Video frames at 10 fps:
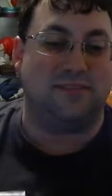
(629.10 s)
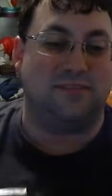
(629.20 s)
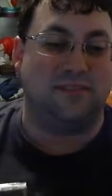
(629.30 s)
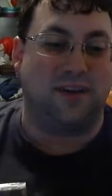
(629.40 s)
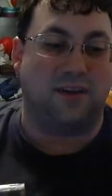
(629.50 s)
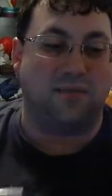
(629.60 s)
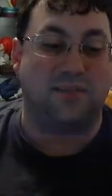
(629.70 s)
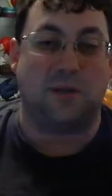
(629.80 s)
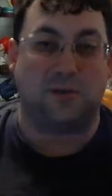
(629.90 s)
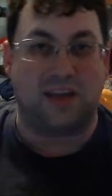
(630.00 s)
um, the
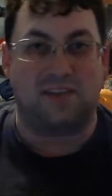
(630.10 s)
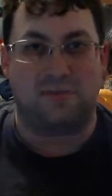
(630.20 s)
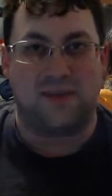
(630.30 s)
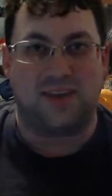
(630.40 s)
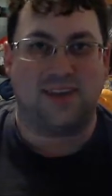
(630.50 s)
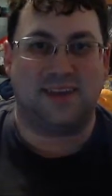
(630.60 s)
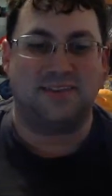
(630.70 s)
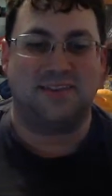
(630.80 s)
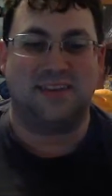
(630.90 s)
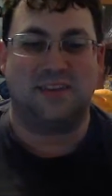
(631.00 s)
seller gave me. He
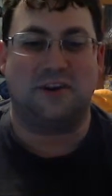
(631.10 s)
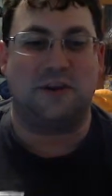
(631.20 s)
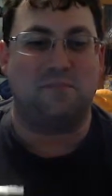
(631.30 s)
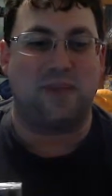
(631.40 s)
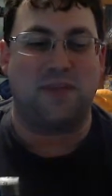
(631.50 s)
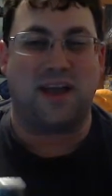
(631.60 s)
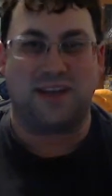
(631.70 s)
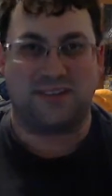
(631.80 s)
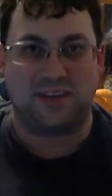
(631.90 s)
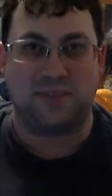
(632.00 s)
said, you know, I'm, I'm not
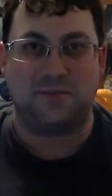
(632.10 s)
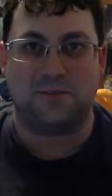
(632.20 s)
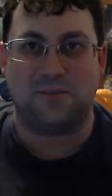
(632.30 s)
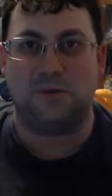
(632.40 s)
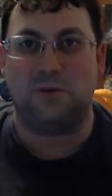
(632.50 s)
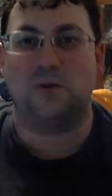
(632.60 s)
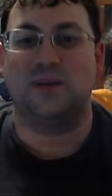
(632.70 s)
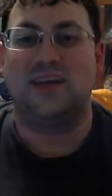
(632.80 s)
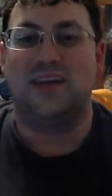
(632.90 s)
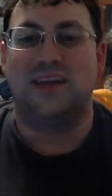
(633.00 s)
going to sell this to you
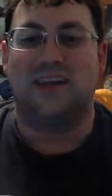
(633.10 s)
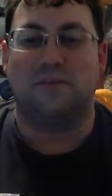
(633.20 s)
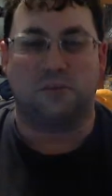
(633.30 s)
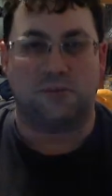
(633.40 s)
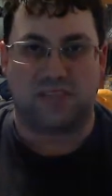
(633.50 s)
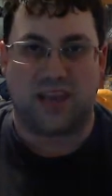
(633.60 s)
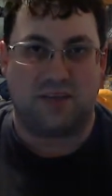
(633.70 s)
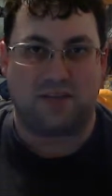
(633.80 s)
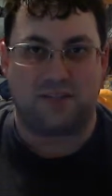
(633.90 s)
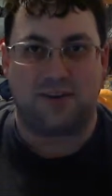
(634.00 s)
if you're just going to
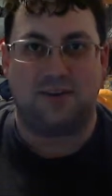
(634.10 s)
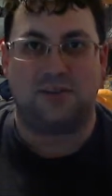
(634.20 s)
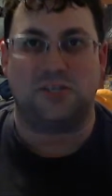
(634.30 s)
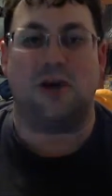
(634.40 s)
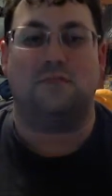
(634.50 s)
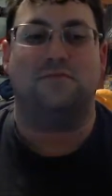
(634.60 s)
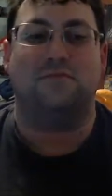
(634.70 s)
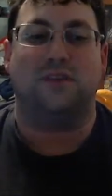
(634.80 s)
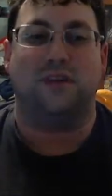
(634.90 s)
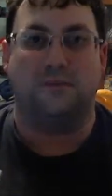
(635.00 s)
have it sit on a shelf.
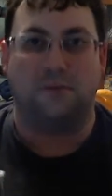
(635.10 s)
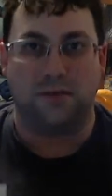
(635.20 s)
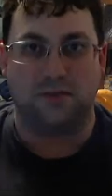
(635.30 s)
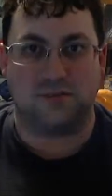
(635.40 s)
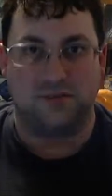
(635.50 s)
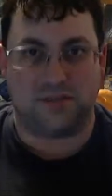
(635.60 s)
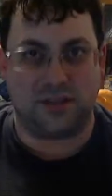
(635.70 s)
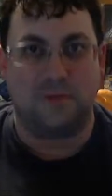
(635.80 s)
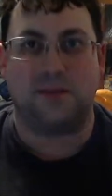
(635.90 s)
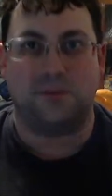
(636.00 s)
If you can
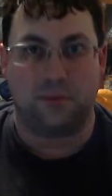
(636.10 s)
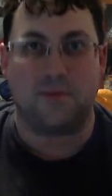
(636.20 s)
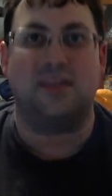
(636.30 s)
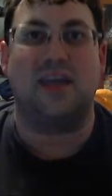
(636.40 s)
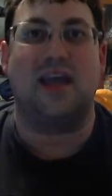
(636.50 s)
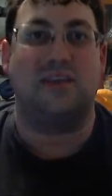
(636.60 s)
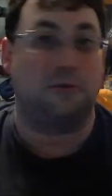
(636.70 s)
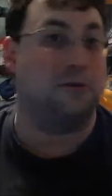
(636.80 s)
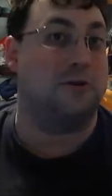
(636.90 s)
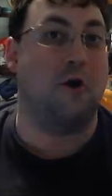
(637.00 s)
tell me, look me in the eye that
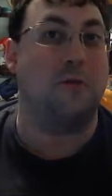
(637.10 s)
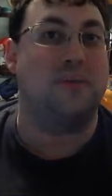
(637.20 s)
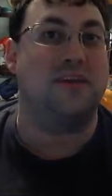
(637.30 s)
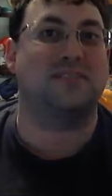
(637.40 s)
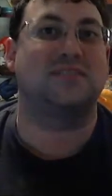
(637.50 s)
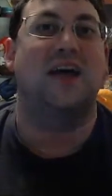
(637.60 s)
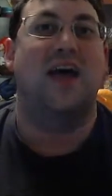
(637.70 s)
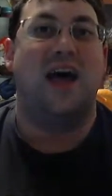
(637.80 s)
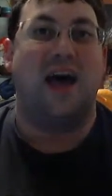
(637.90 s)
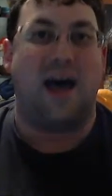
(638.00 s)
you're going to open this,
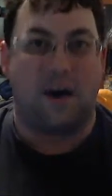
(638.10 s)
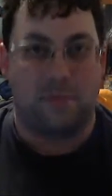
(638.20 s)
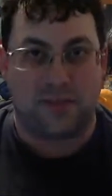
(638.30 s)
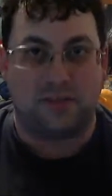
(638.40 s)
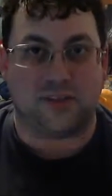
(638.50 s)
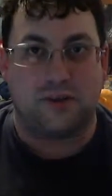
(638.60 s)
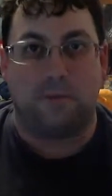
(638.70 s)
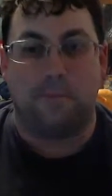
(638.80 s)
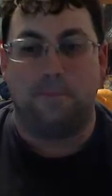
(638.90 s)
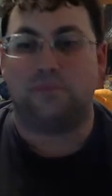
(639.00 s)
I'll make the
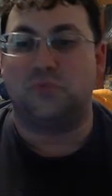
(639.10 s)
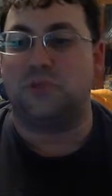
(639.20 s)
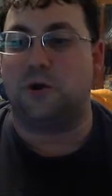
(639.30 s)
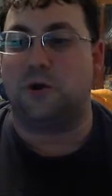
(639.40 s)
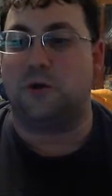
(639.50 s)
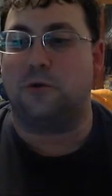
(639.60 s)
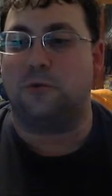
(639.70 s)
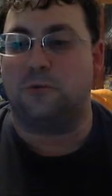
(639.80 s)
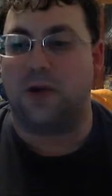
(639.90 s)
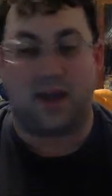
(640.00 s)
deal.
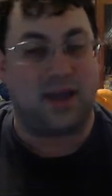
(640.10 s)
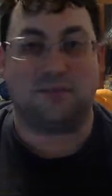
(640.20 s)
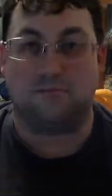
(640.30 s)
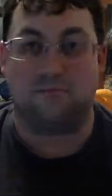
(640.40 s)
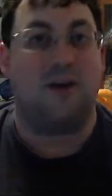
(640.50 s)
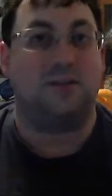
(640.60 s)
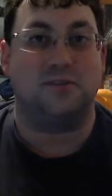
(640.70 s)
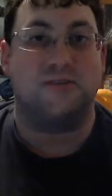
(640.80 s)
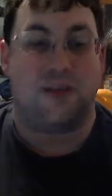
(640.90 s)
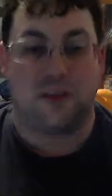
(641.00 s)
So I, I honestly
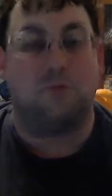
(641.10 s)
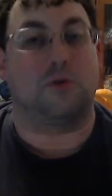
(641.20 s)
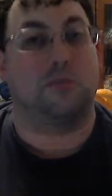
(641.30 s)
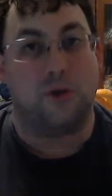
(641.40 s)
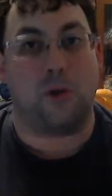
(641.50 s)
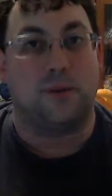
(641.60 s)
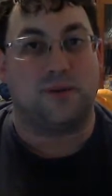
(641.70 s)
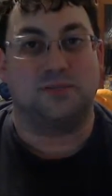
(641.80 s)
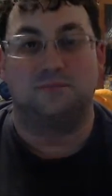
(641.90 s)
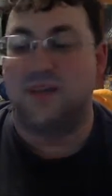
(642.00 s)
said it, it will be
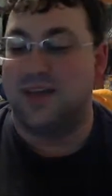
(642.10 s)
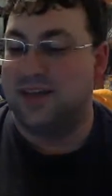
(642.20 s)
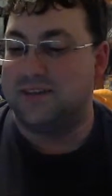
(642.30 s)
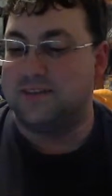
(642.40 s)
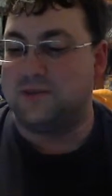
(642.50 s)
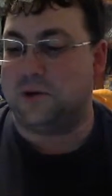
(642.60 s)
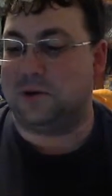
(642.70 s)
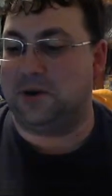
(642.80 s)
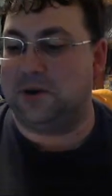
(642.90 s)
opened. So